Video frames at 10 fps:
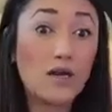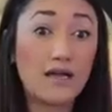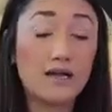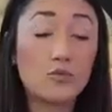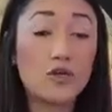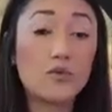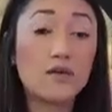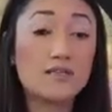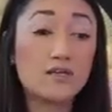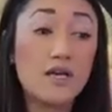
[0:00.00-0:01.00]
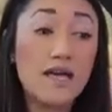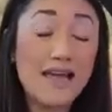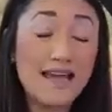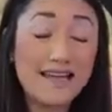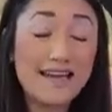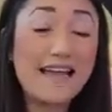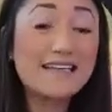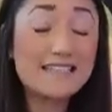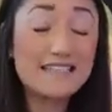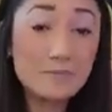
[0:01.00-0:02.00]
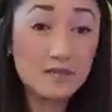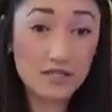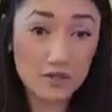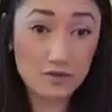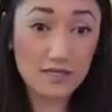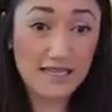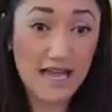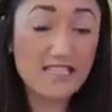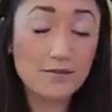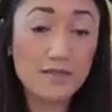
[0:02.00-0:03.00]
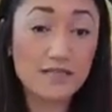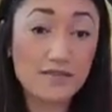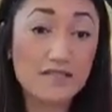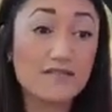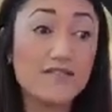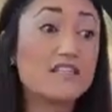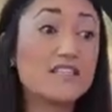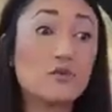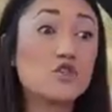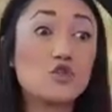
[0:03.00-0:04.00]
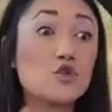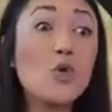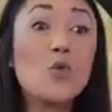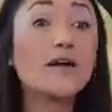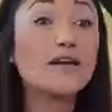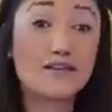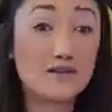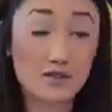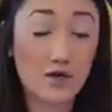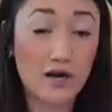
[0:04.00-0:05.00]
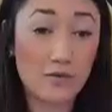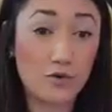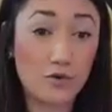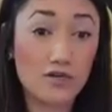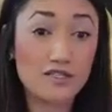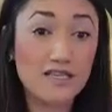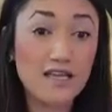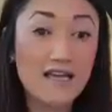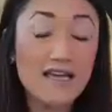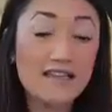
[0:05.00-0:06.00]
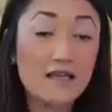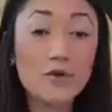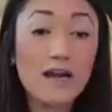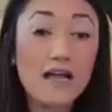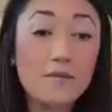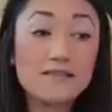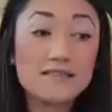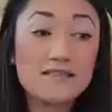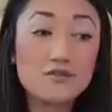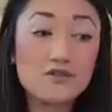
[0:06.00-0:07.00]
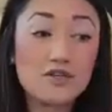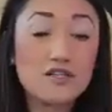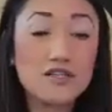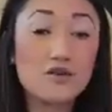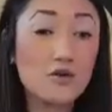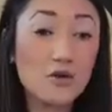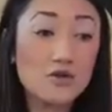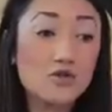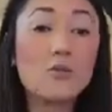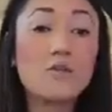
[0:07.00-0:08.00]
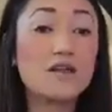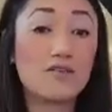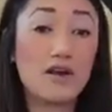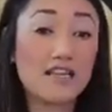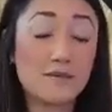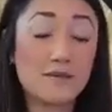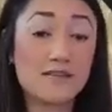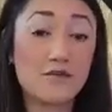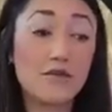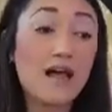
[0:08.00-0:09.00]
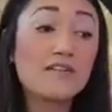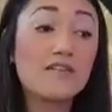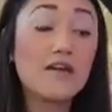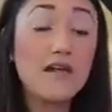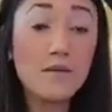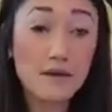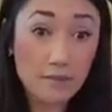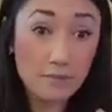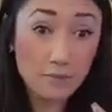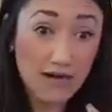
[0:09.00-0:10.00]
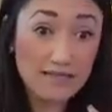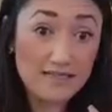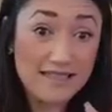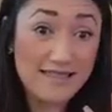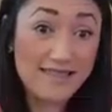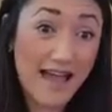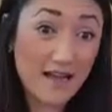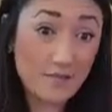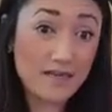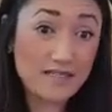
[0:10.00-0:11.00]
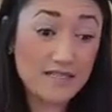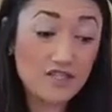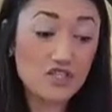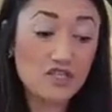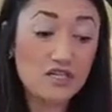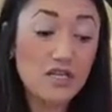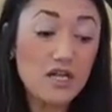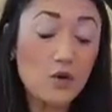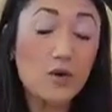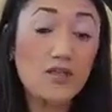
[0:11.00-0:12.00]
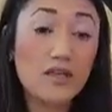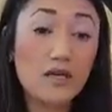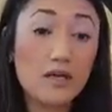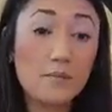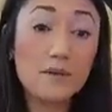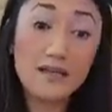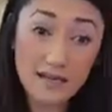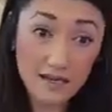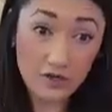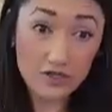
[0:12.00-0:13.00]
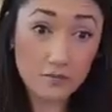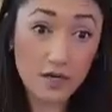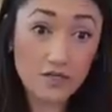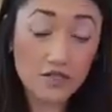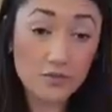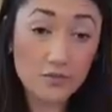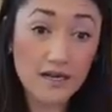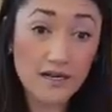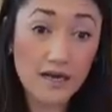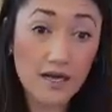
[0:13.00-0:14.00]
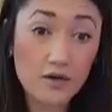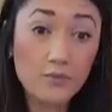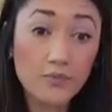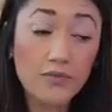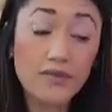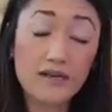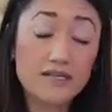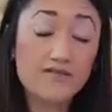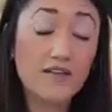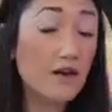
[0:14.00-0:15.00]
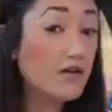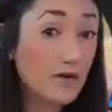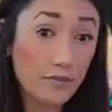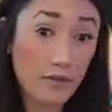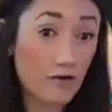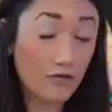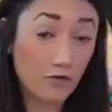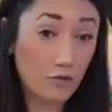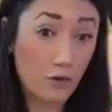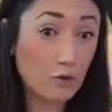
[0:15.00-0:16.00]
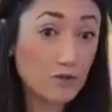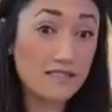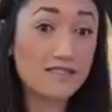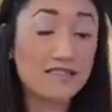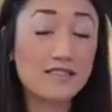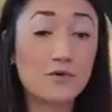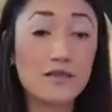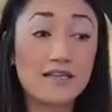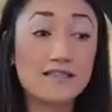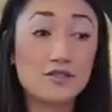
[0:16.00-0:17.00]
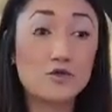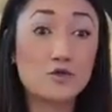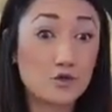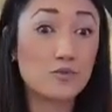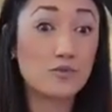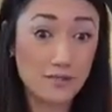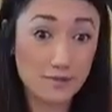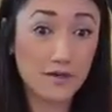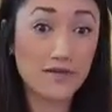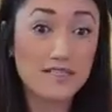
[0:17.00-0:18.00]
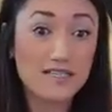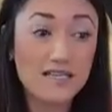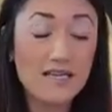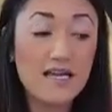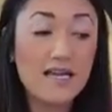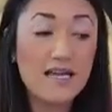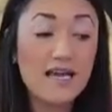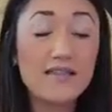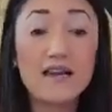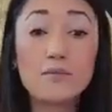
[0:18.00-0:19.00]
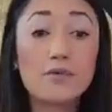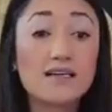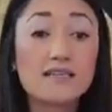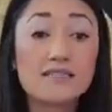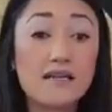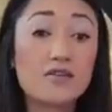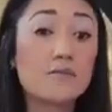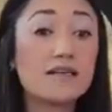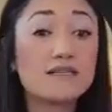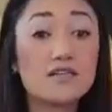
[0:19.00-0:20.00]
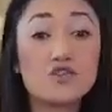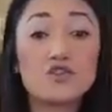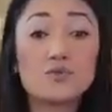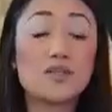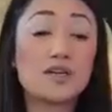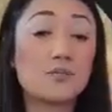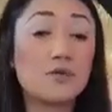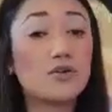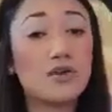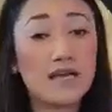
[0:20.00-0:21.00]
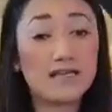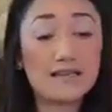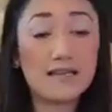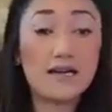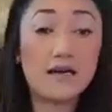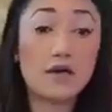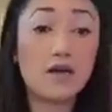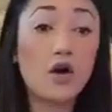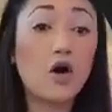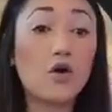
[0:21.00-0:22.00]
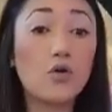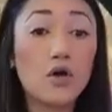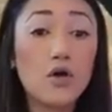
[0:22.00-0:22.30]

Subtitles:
line where you get to connect deeply to this aspect of the divinity, which no one can describe in words. Then what happens is you start to heal so many other aspects of your life. But I'm practicing that meditation with the billionaire's mantra right now. That is very, very powerful and potent as it relates to true prosperity. And then I practice other meditations with the community as they come and go.